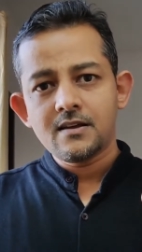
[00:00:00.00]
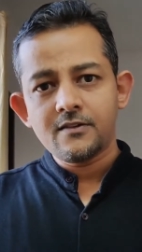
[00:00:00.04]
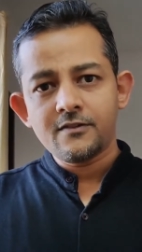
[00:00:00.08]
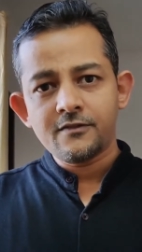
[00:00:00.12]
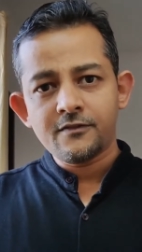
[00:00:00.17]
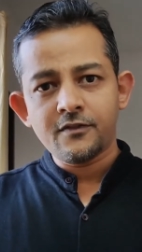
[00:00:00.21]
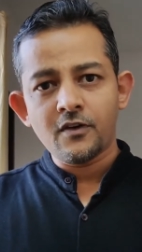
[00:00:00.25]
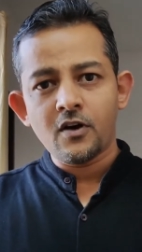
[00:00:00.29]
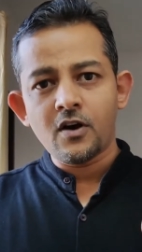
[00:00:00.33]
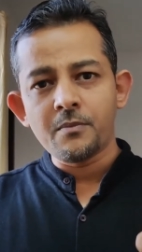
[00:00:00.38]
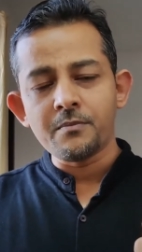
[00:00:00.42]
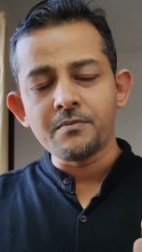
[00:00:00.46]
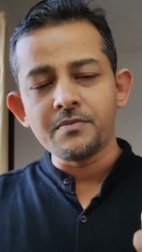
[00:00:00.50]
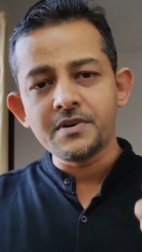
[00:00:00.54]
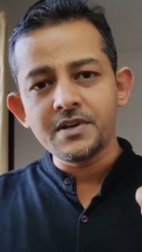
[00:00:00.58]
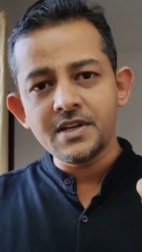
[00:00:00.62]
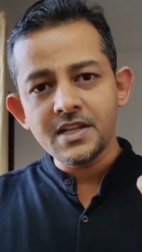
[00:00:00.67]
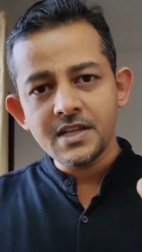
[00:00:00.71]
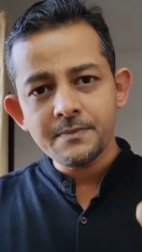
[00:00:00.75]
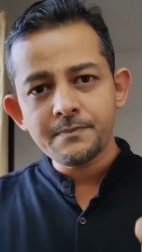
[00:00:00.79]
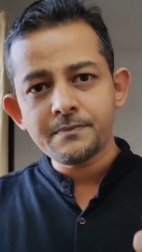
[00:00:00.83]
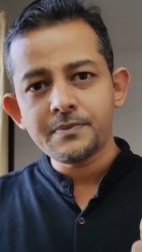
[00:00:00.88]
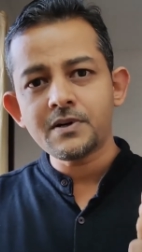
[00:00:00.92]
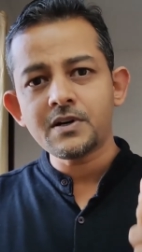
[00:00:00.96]
form
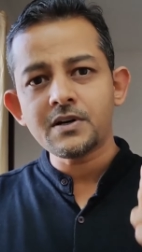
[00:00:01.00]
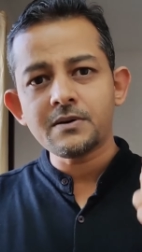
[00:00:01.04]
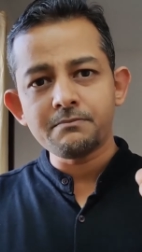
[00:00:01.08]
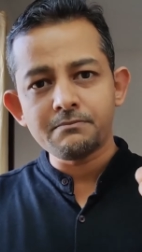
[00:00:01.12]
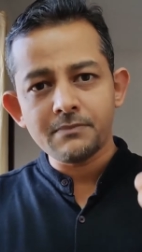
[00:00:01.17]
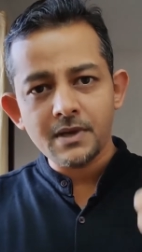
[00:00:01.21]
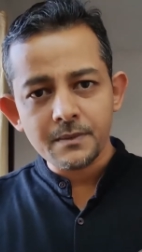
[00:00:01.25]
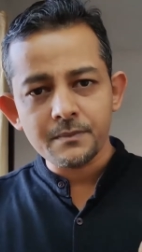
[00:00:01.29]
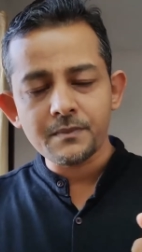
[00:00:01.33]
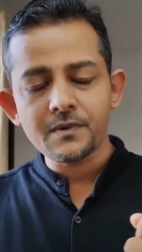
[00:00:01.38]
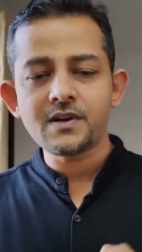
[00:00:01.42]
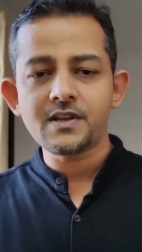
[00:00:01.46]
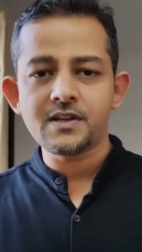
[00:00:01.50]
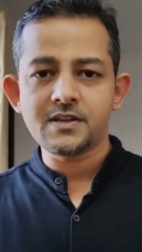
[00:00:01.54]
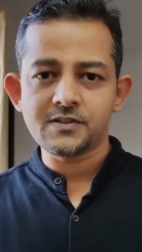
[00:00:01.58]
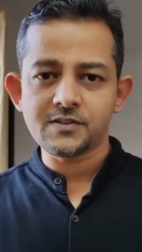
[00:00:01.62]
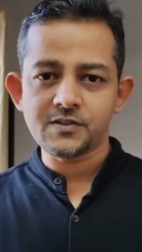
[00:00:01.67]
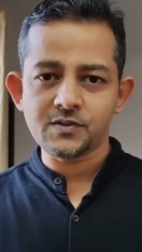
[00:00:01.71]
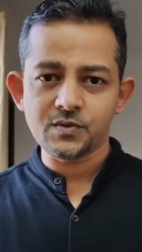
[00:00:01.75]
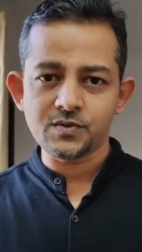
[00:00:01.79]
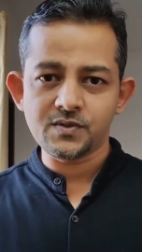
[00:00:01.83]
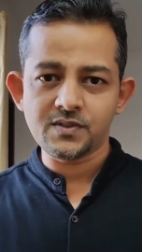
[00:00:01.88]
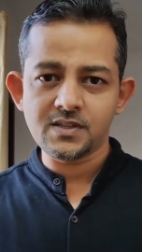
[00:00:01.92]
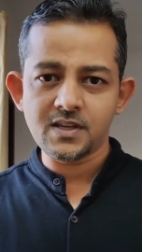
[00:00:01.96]
deeper memory
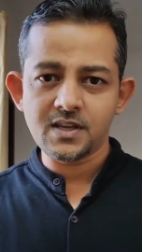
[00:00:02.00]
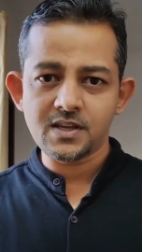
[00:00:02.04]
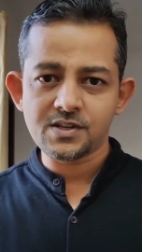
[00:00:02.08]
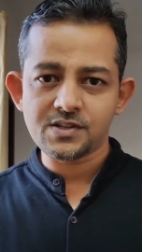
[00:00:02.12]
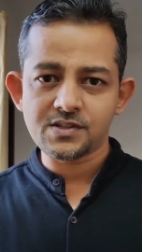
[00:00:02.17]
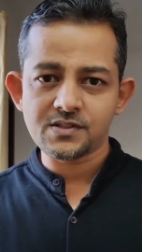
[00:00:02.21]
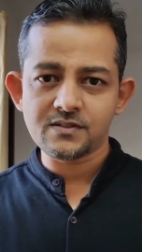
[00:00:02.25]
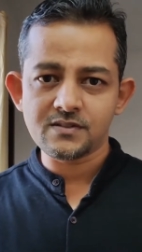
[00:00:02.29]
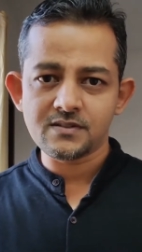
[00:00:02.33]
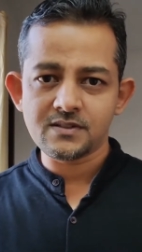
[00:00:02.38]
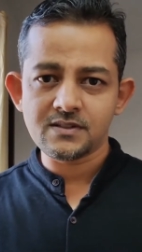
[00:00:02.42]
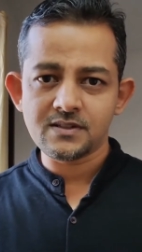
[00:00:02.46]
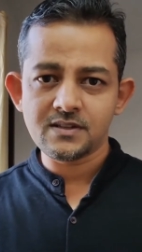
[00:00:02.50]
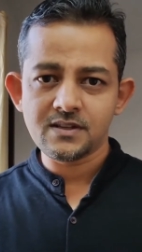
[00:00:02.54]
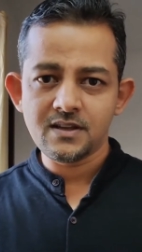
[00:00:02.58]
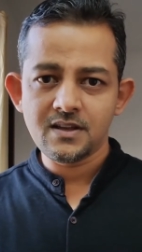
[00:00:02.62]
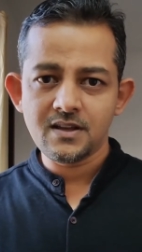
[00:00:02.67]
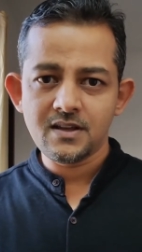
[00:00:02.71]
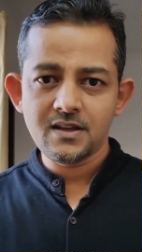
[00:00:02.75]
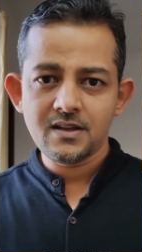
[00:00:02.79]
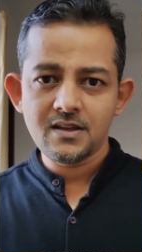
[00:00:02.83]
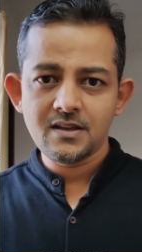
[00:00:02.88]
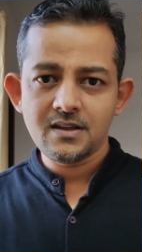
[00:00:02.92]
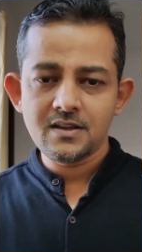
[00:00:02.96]
associations,
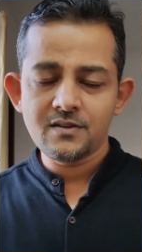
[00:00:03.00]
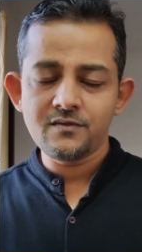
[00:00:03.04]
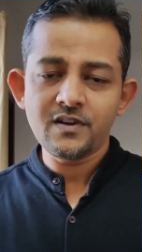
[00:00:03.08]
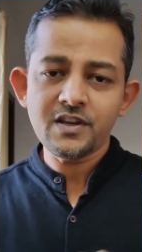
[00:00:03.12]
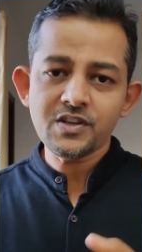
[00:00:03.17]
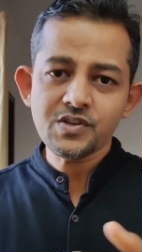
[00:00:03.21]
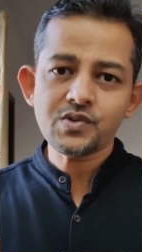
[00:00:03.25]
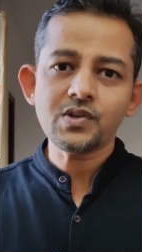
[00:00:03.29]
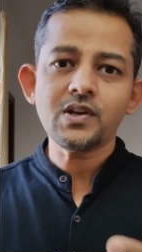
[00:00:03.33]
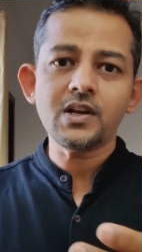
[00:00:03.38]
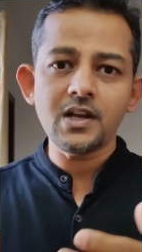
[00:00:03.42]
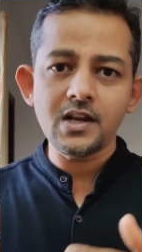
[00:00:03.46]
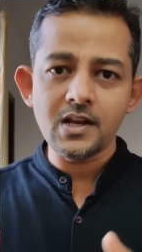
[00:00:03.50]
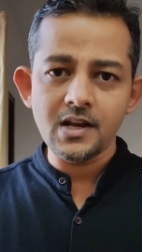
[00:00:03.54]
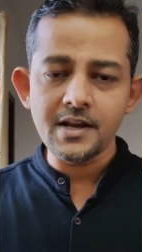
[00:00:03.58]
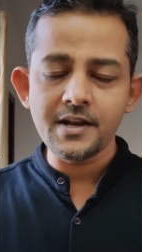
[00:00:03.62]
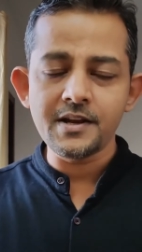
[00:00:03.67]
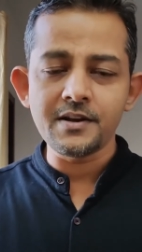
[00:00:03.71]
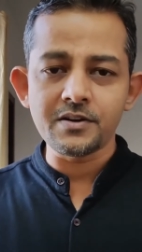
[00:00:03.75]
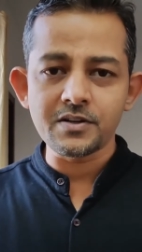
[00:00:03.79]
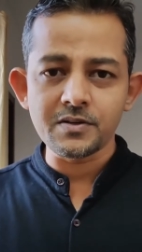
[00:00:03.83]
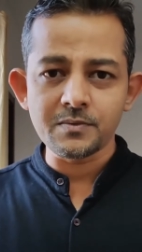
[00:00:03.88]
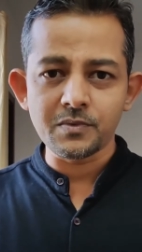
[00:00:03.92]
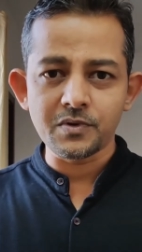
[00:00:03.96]
eventually
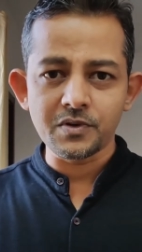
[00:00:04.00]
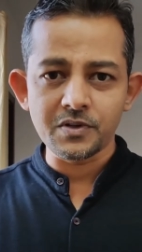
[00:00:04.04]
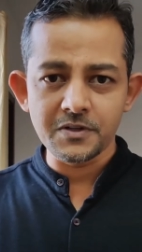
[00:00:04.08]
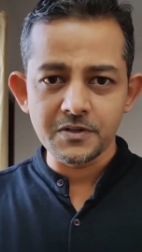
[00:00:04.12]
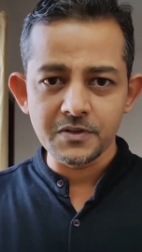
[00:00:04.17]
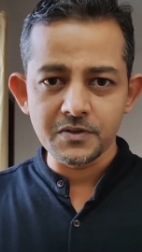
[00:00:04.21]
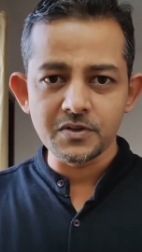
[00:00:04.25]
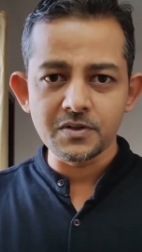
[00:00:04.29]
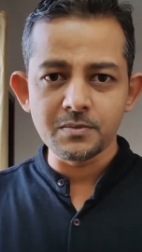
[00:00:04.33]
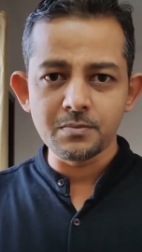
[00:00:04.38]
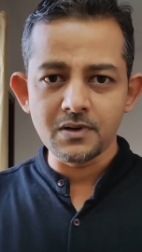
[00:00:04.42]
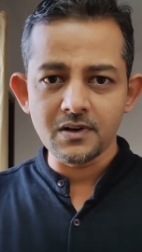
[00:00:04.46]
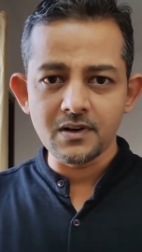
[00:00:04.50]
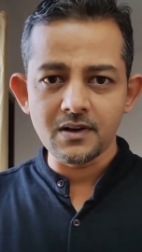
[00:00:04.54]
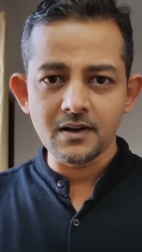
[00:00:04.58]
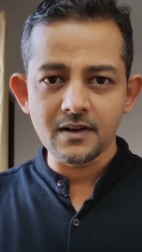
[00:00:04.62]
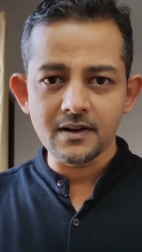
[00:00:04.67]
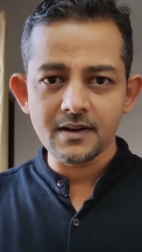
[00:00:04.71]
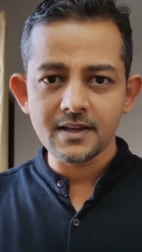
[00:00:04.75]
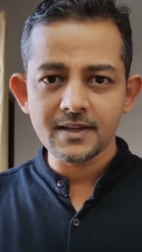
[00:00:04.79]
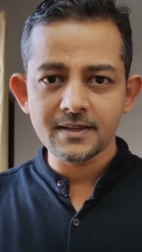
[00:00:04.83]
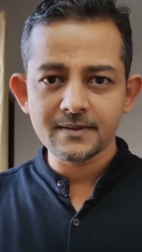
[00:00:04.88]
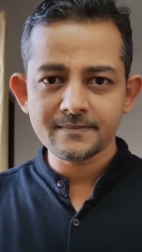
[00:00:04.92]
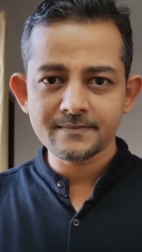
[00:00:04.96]
leading to more durable
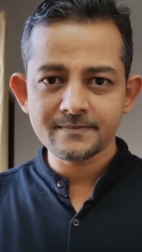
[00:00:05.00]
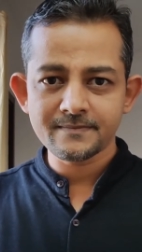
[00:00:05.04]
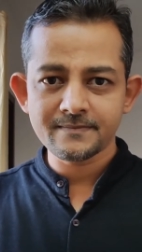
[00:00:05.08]
learning.